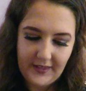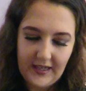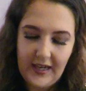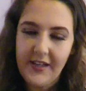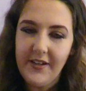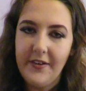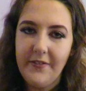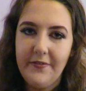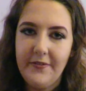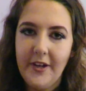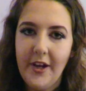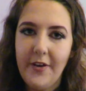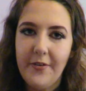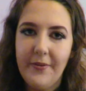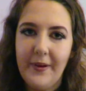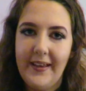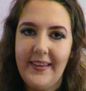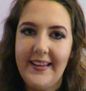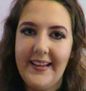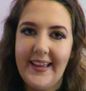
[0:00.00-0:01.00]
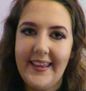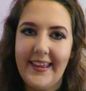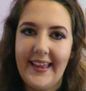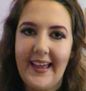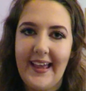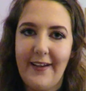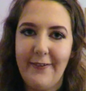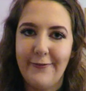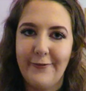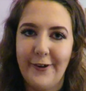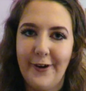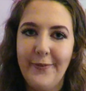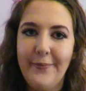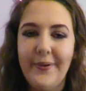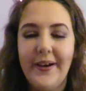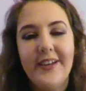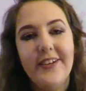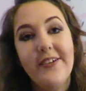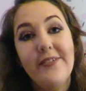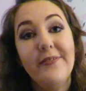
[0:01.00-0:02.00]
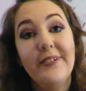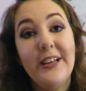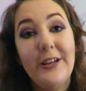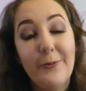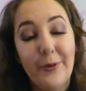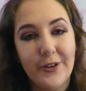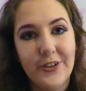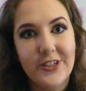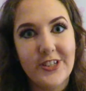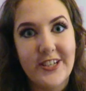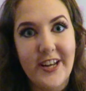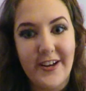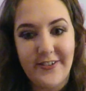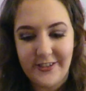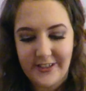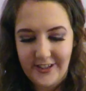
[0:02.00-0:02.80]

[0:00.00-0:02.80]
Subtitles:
I don't know where they get the hair from, but I don't really want to know.